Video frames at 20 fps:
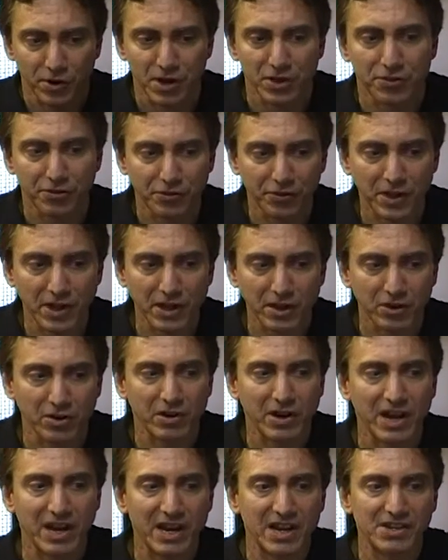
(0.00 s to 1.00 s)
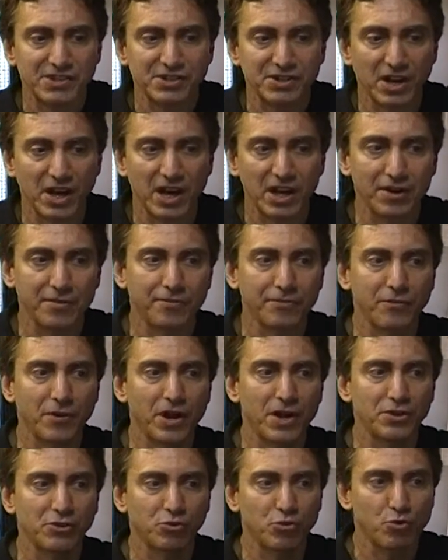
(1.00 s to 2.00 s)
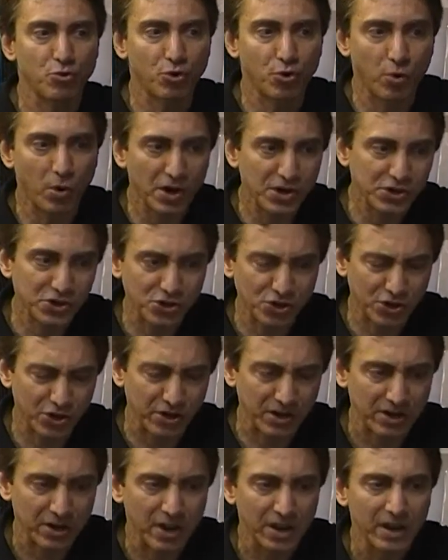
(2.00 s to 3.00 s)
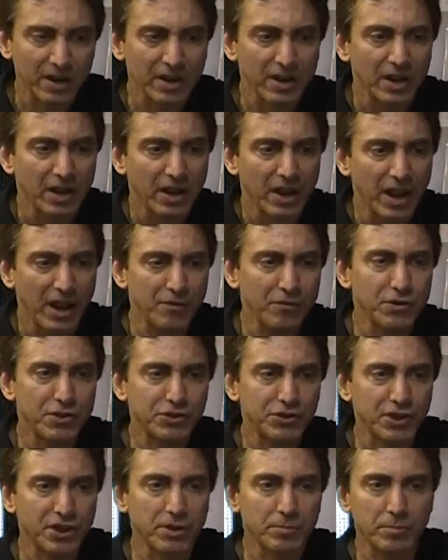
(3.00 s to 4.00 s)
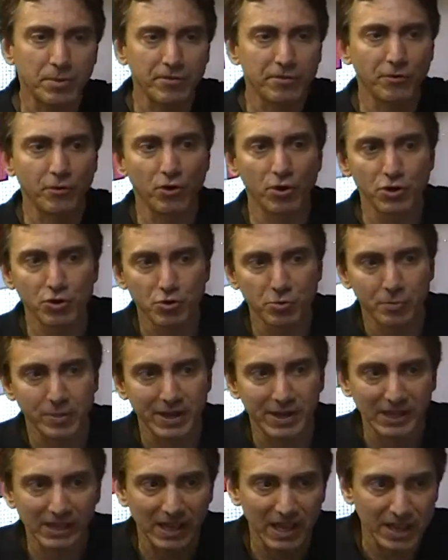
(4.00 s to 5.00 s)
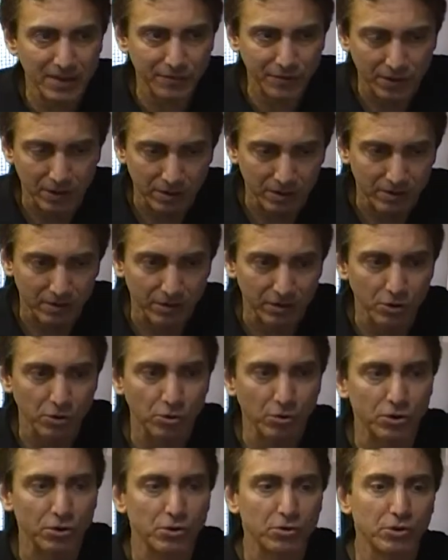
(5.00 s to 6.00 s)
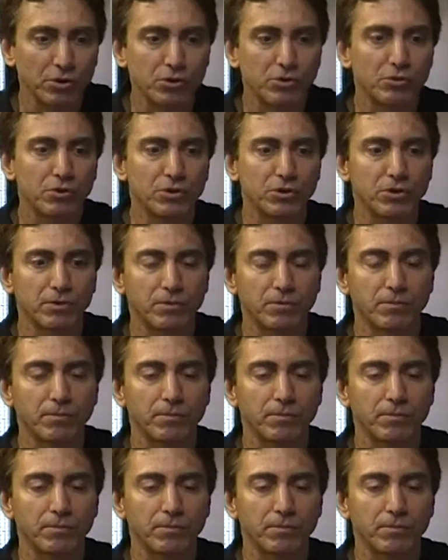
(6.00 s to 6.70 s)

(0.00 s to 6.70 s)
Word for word: free thinker that is not afraid to question everything before you believe it. You, you, you. Well, I